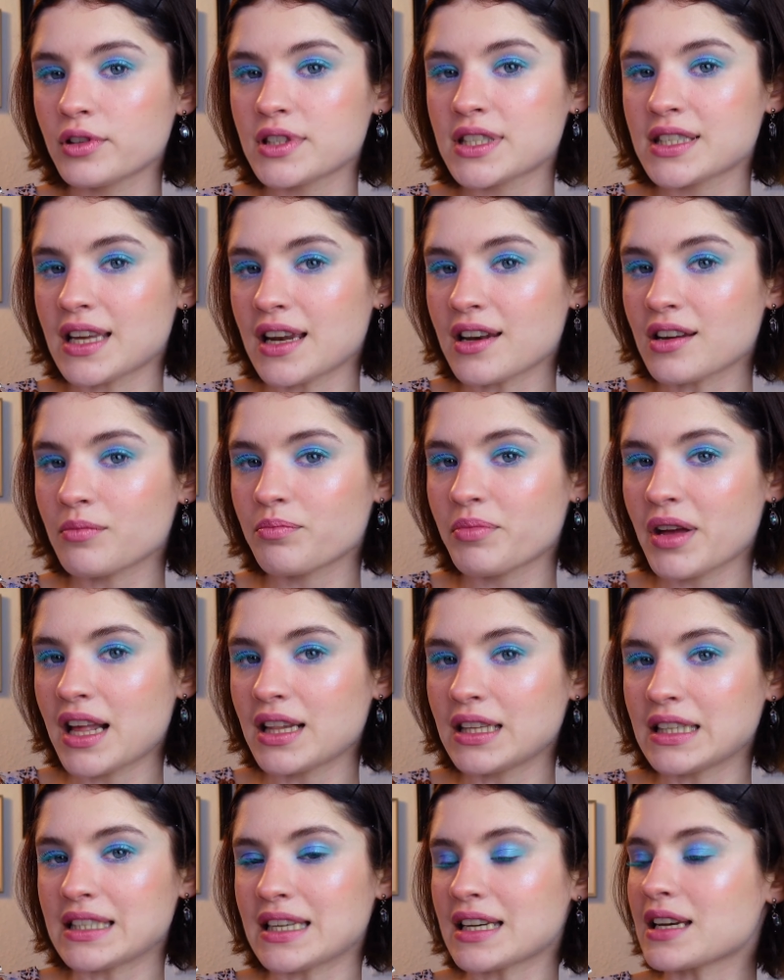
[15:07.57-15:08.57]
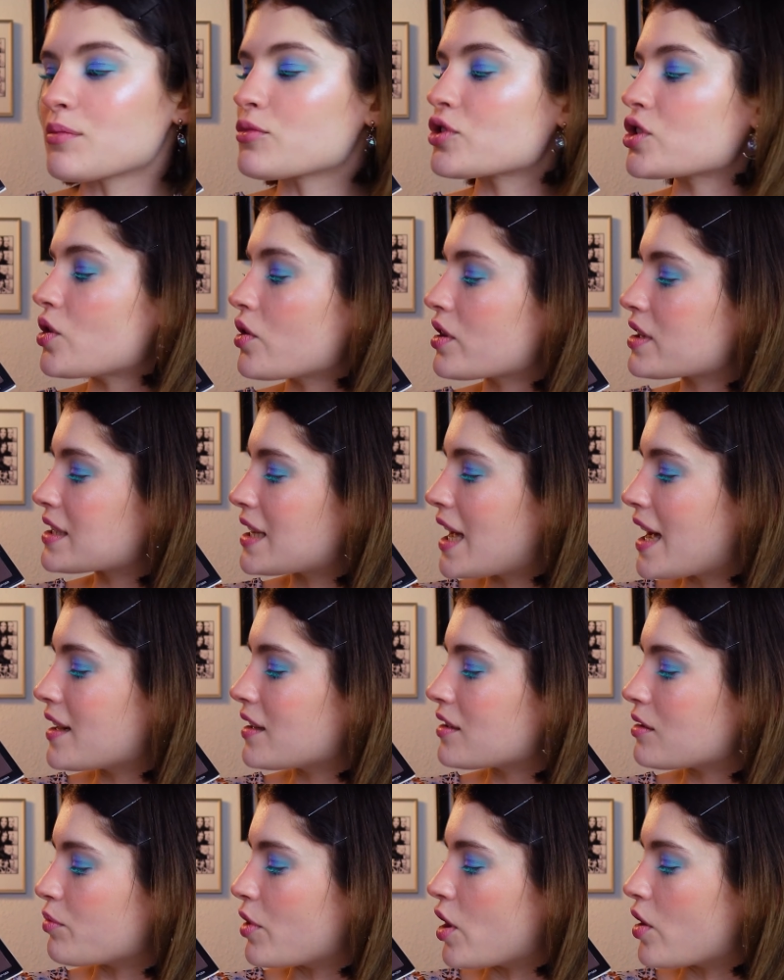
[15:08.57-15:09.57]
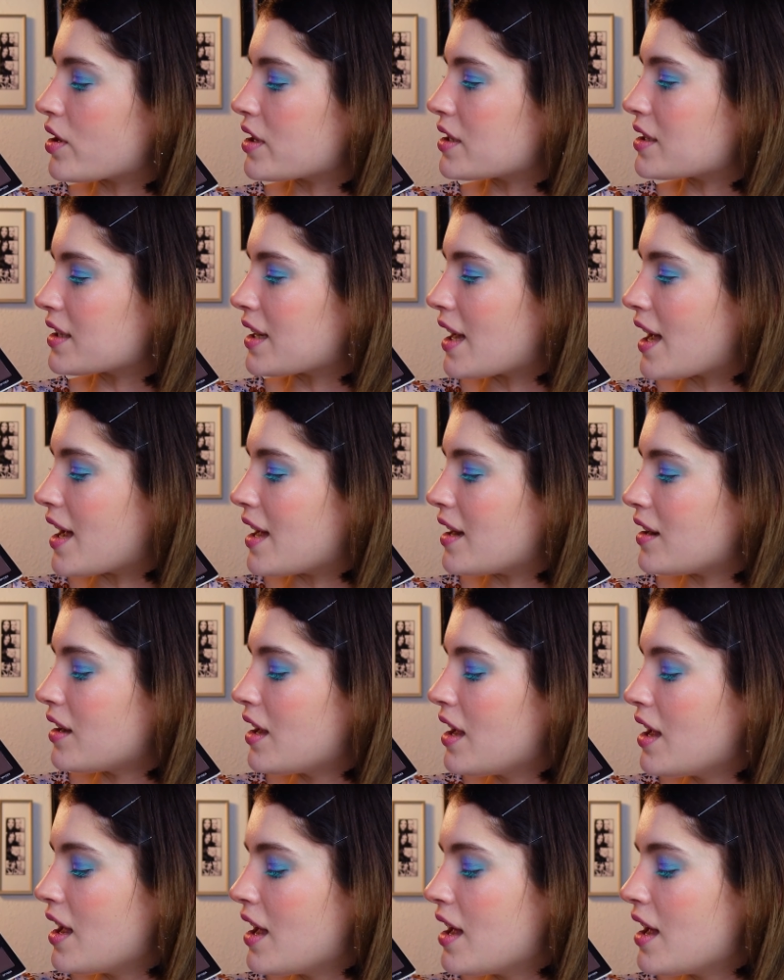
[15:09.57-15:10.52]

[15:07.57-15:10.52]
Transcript: stunning palette and I'm so excited about it again.